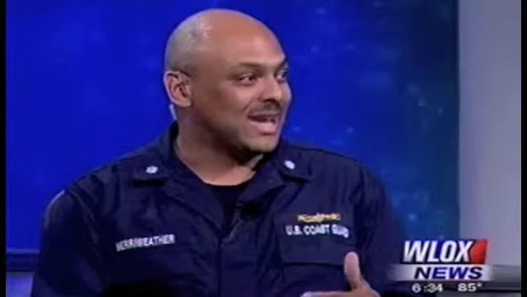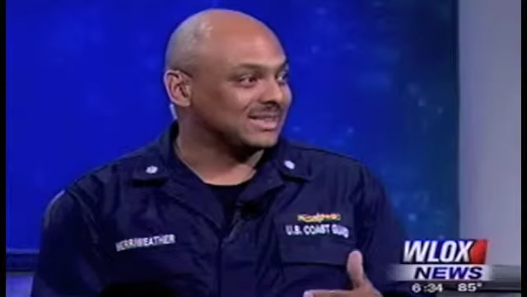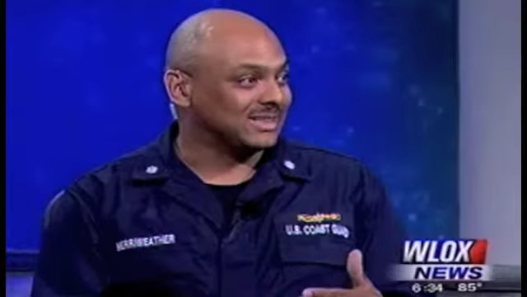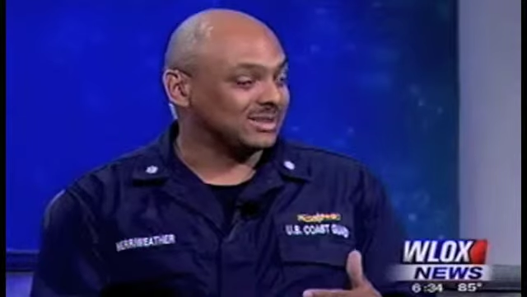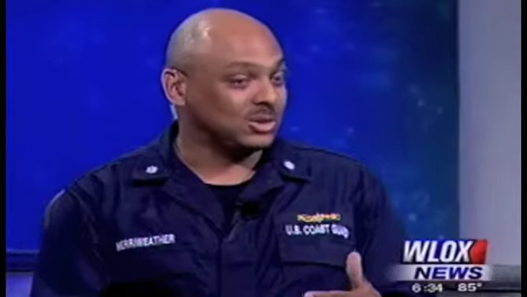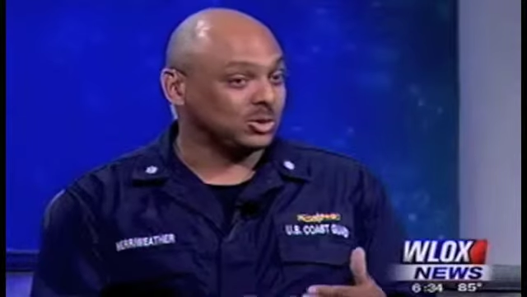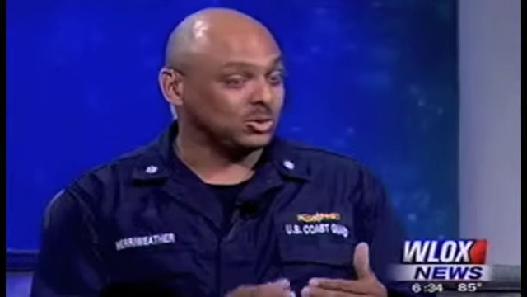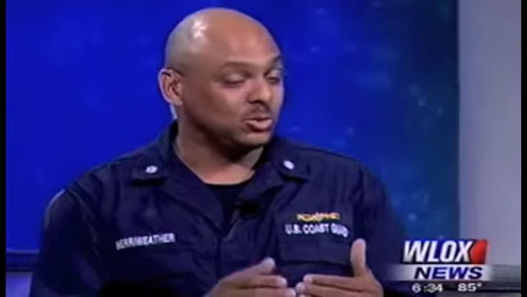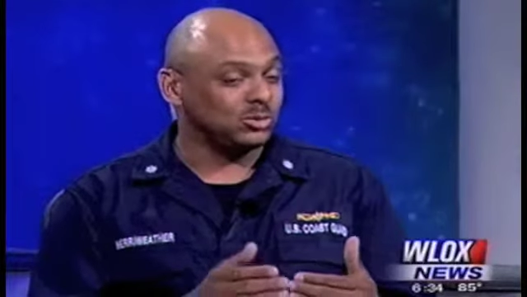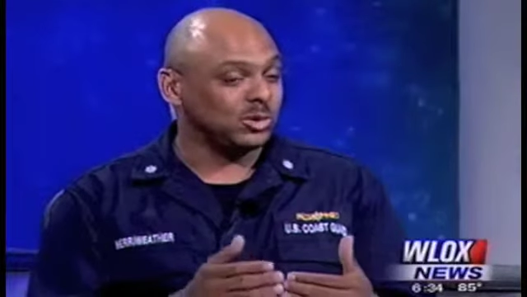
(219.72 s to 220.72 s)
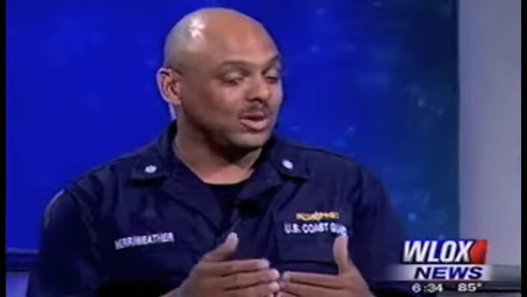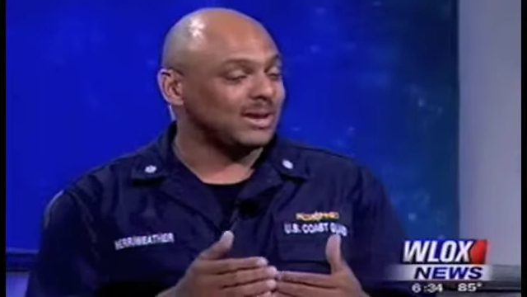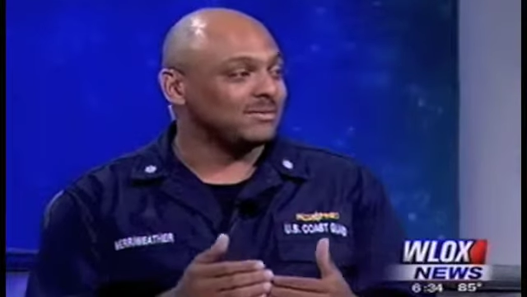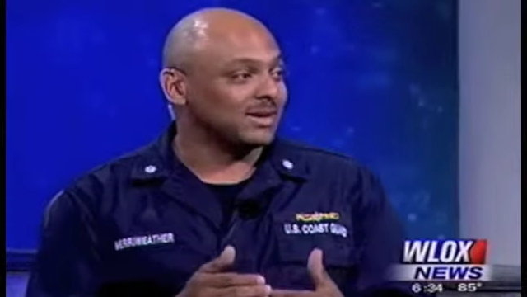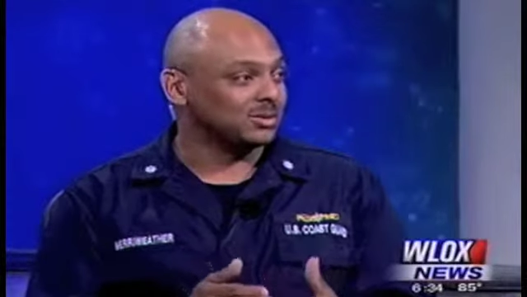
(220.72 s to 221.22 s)
the access to, you know,
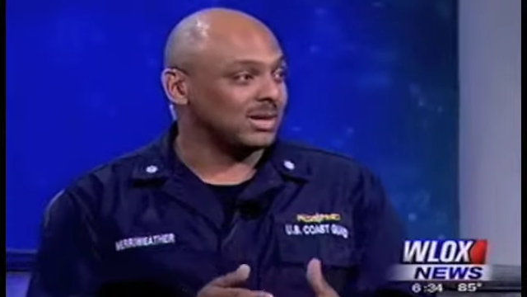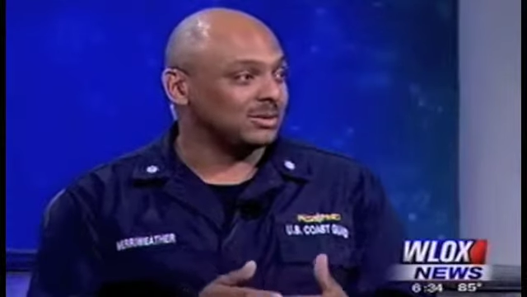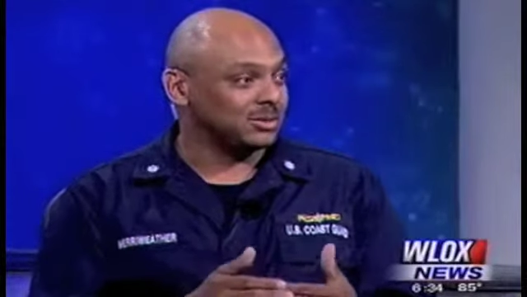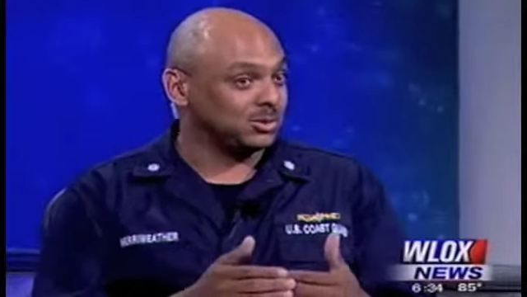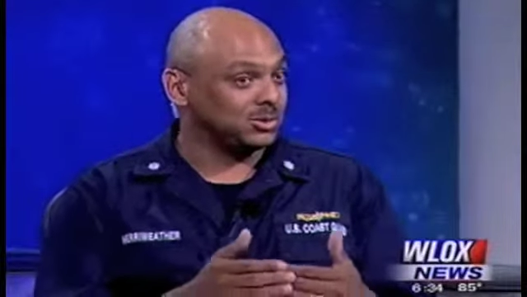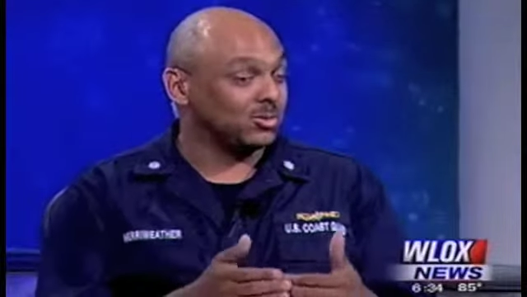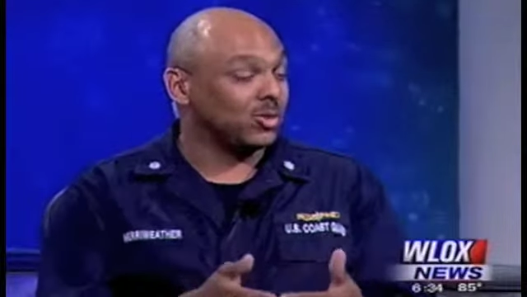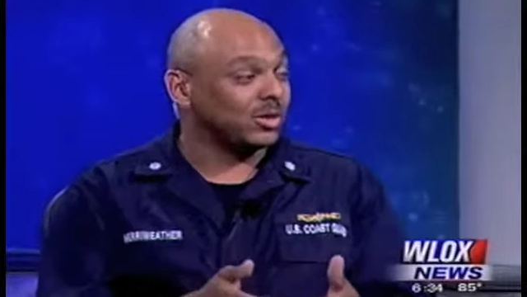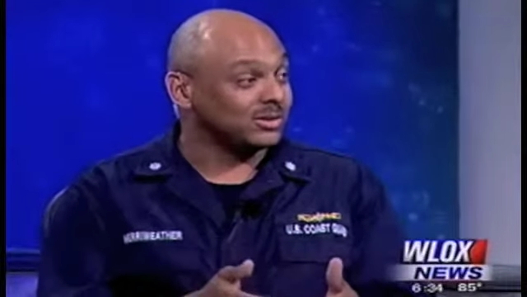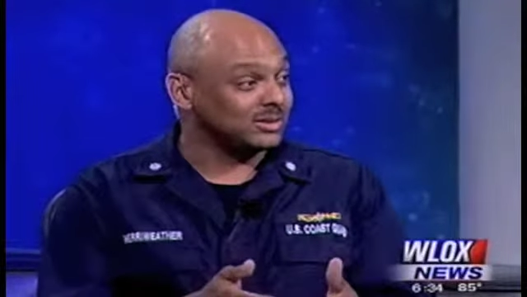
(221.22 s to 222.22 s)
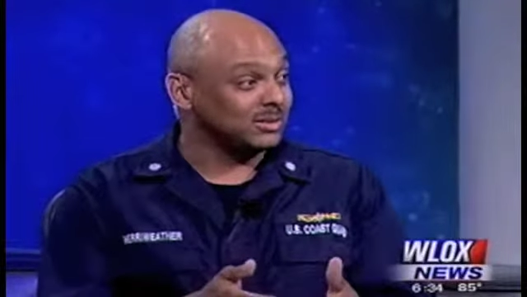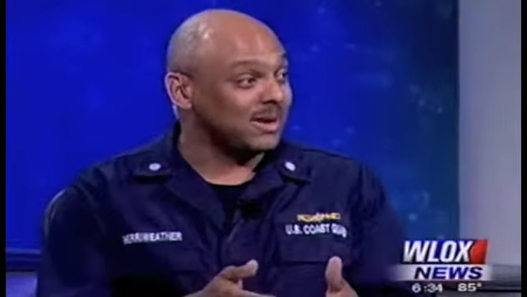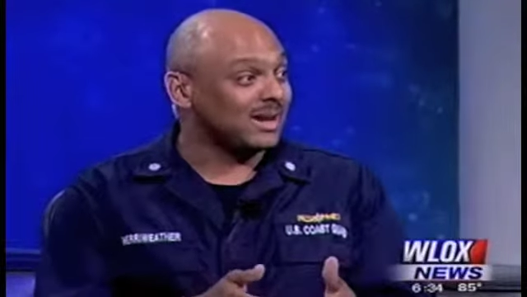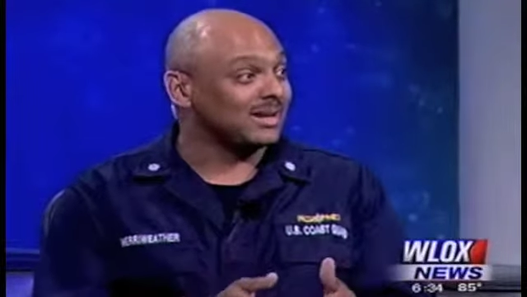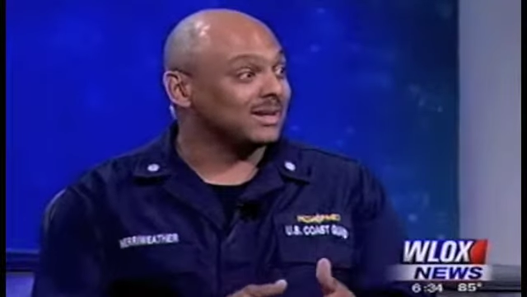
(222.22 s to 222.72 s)
a vessel that was supposed to moor at
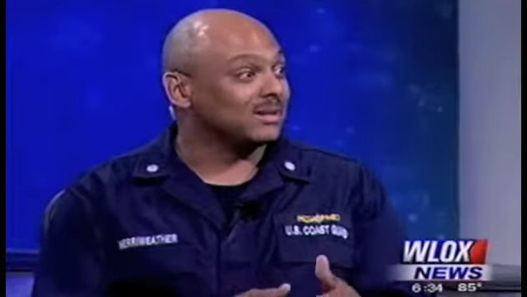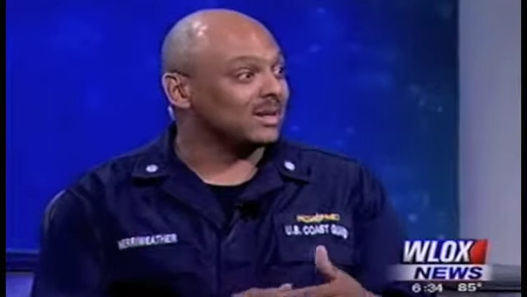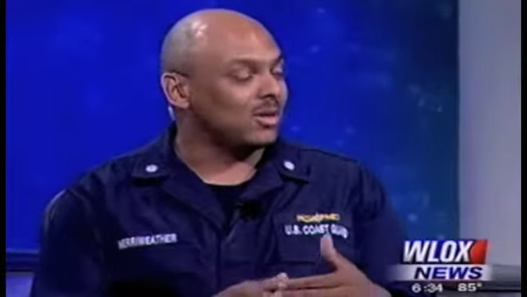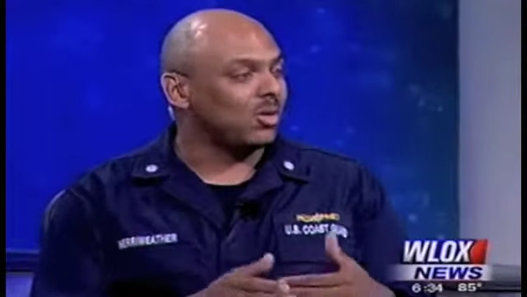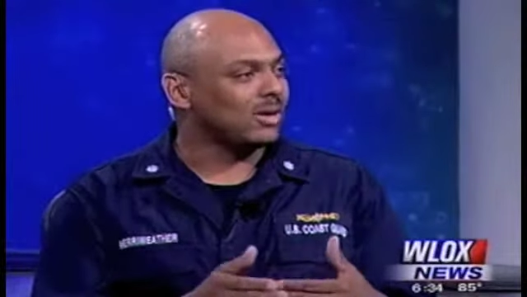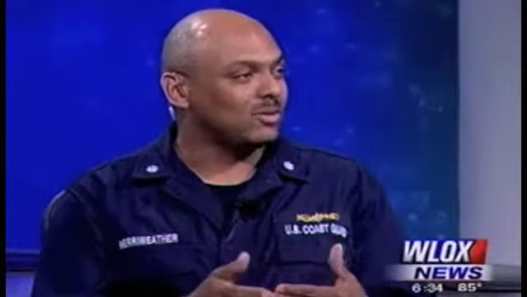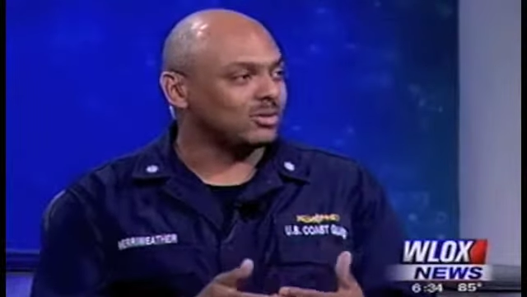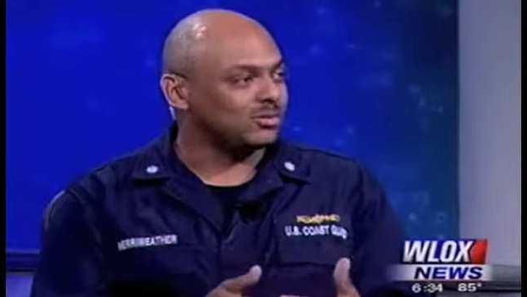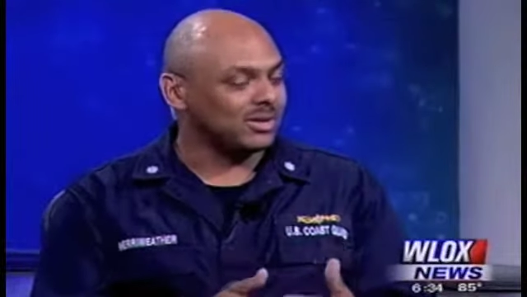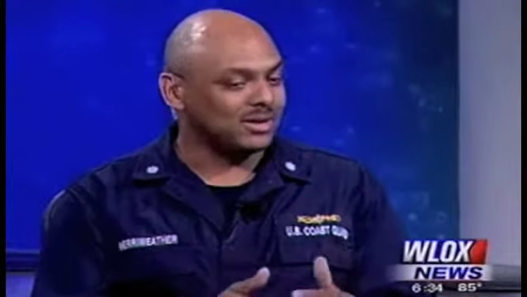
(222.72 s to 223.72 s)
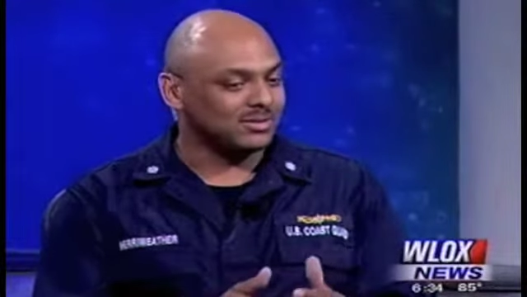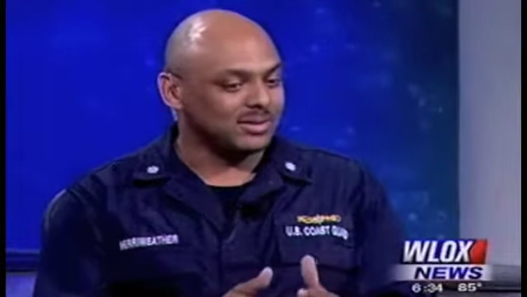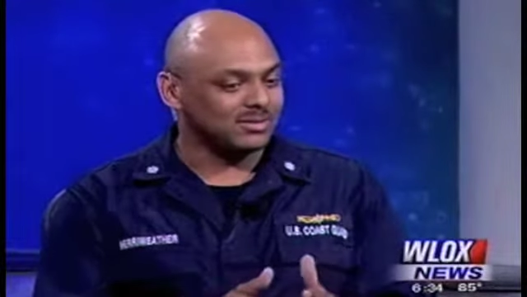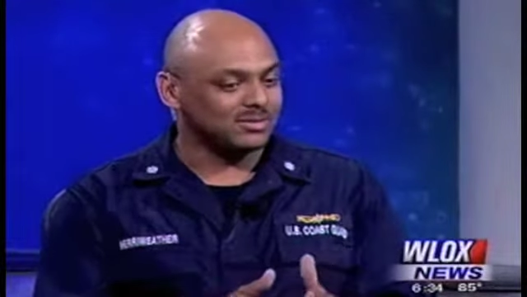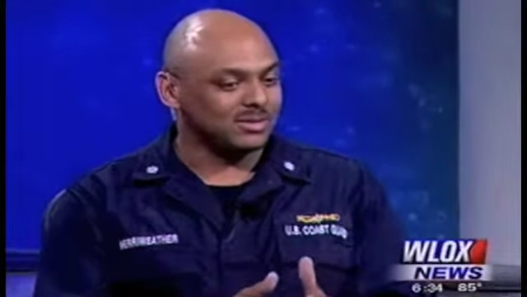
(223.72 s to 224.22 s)
Ship Island, and, and a whole level of,
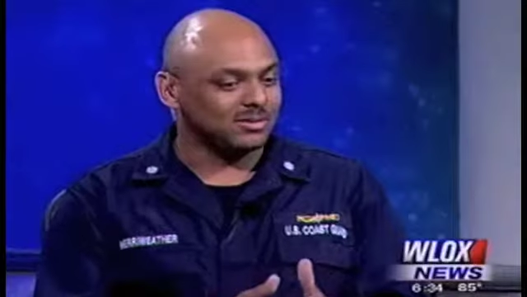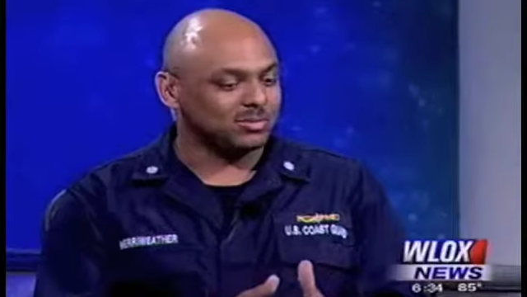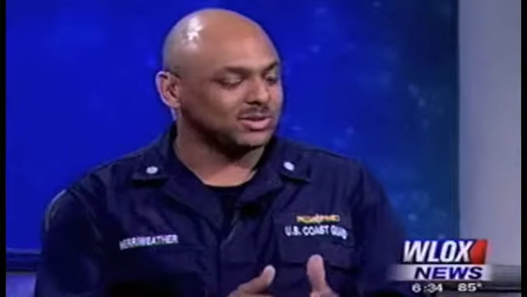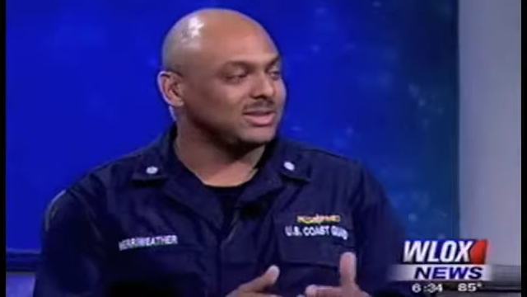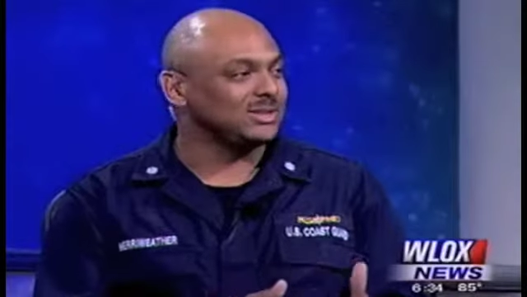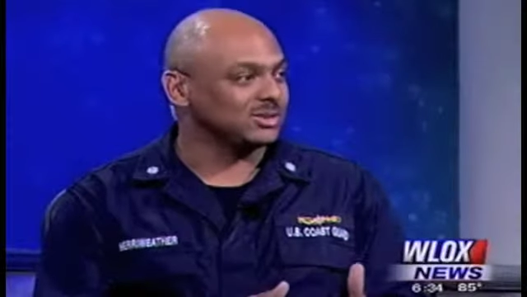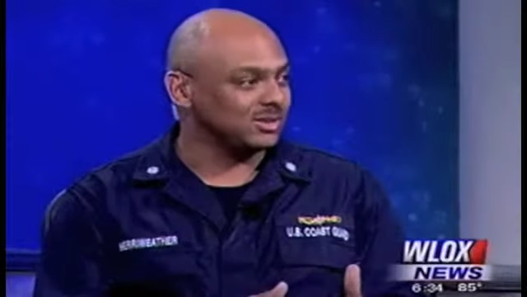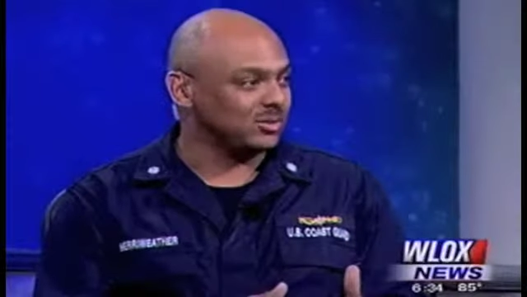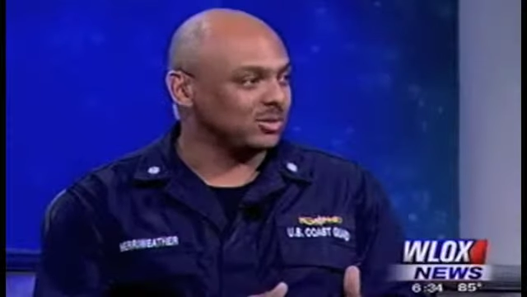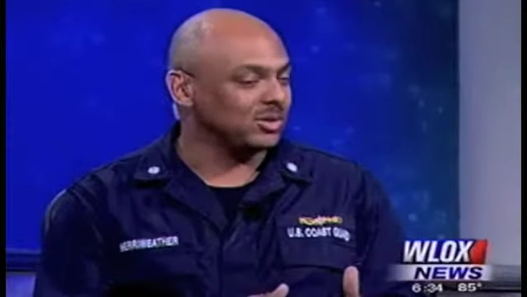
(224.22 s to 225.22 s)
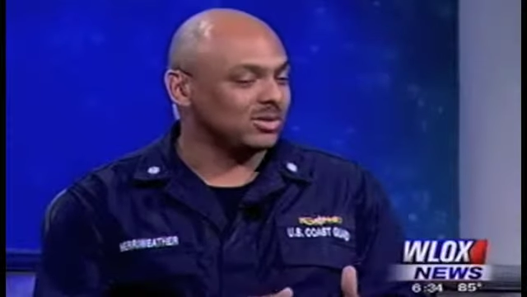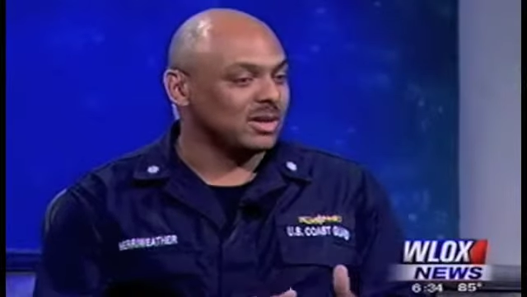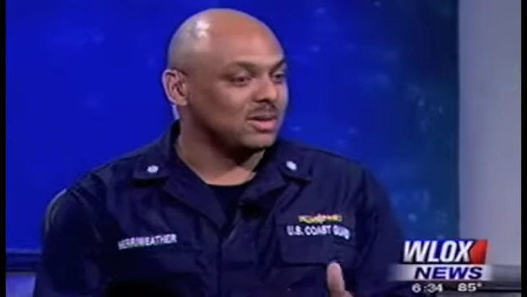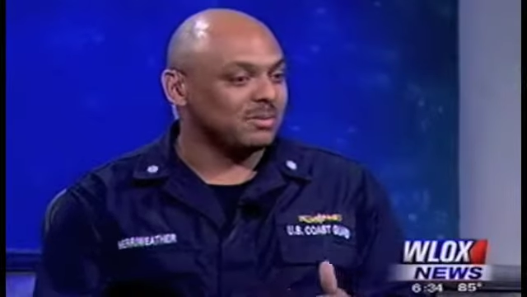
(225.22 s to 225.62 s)
of, of, of procedures, if you will.